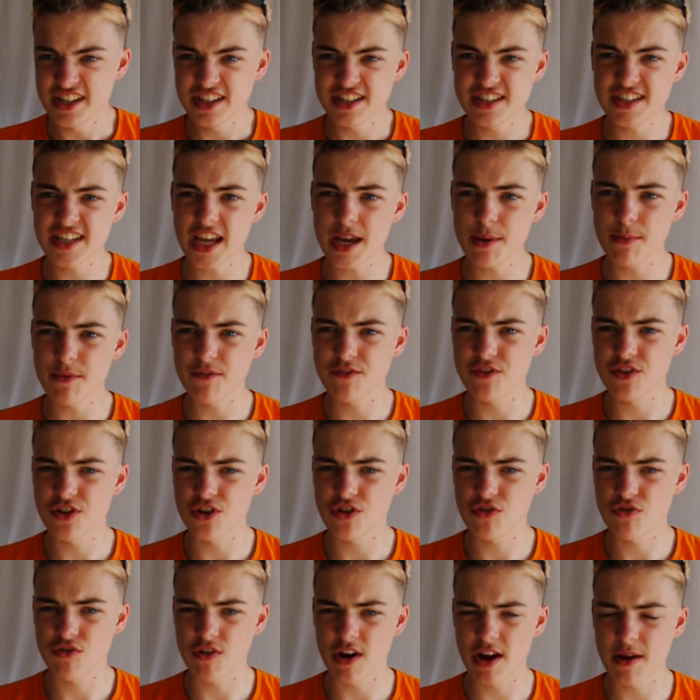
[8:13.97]
Same with
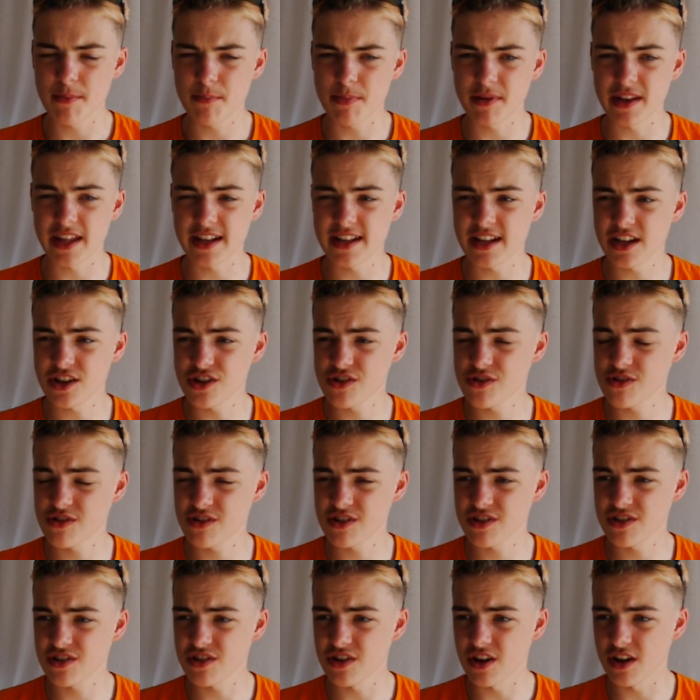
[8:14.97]
Ukraine, but they did,
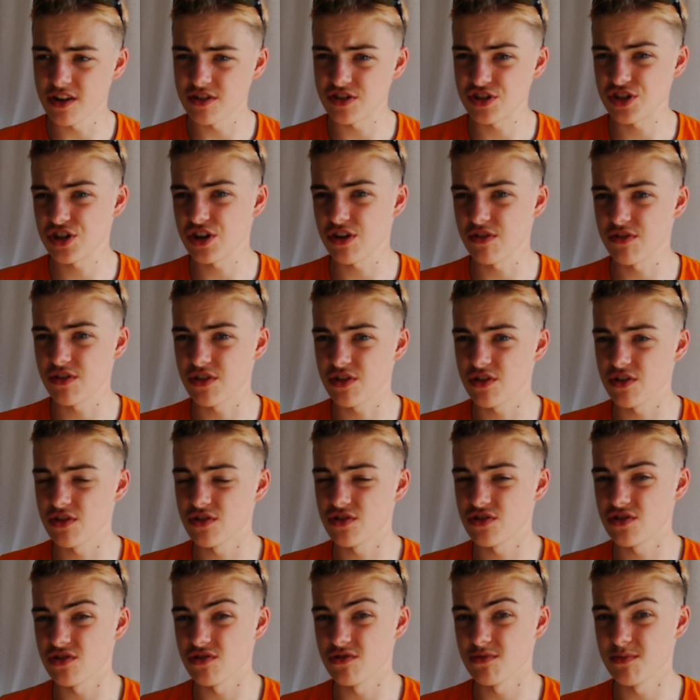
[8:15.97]
you know, show the
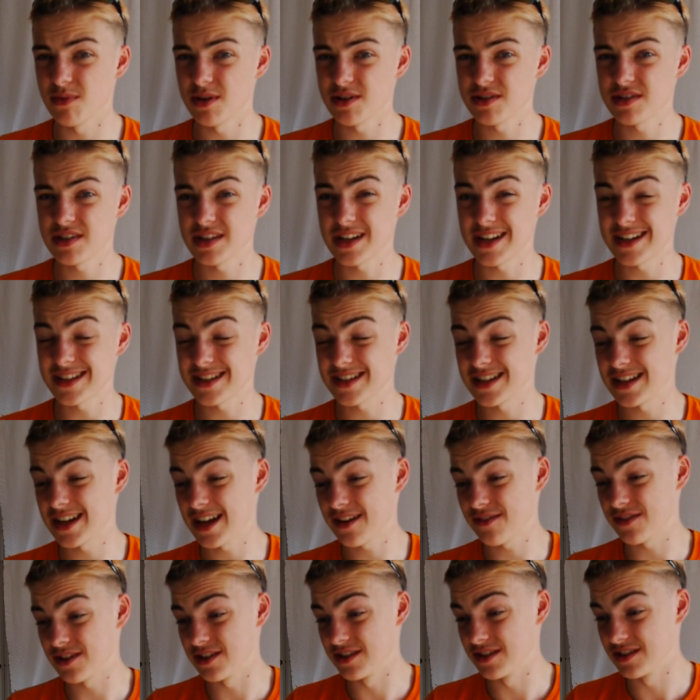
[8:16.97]
goods almost against the
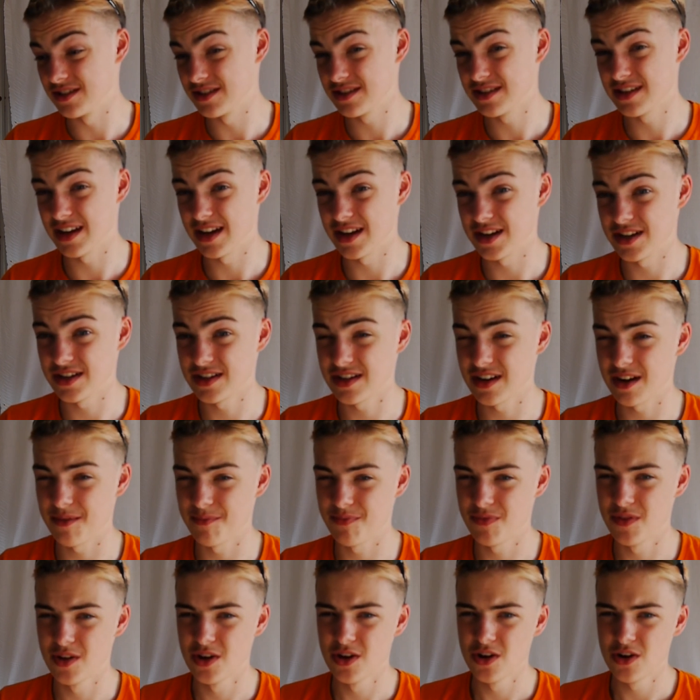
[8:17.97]
Netherlands and
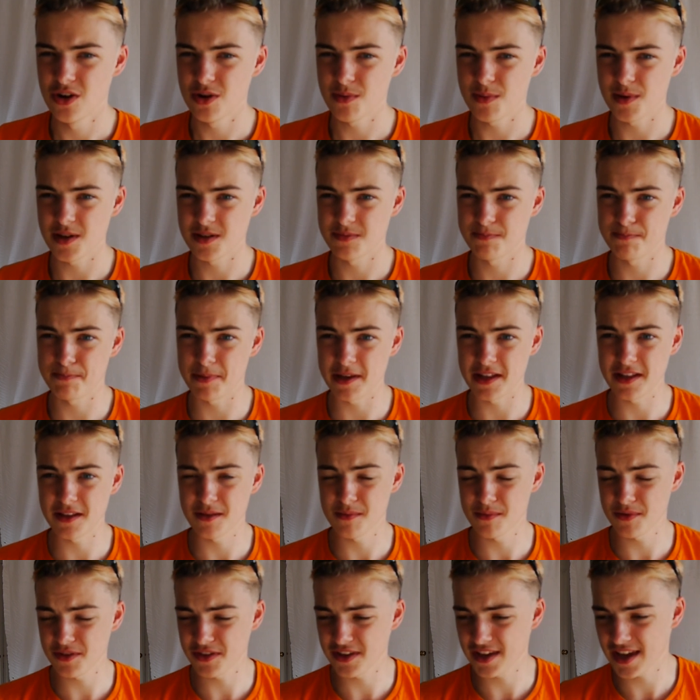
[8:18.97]
um, almost bit
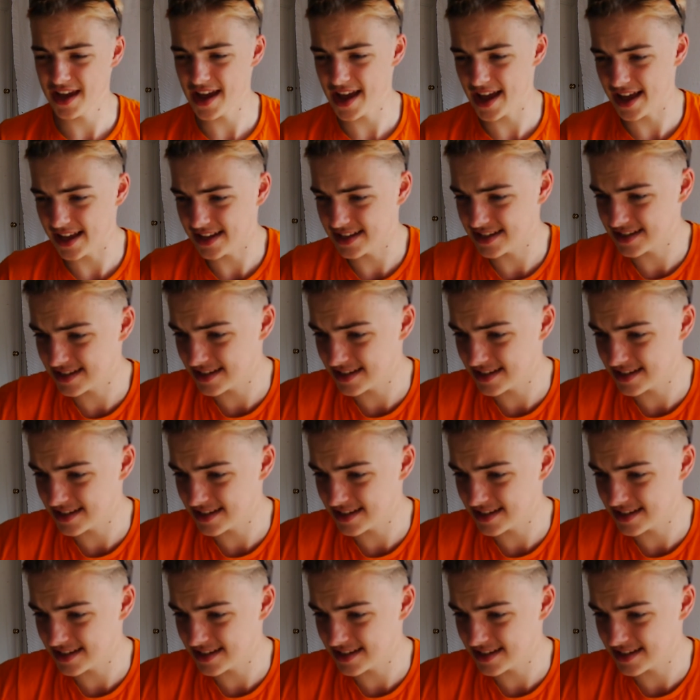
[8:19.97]
them on the ass.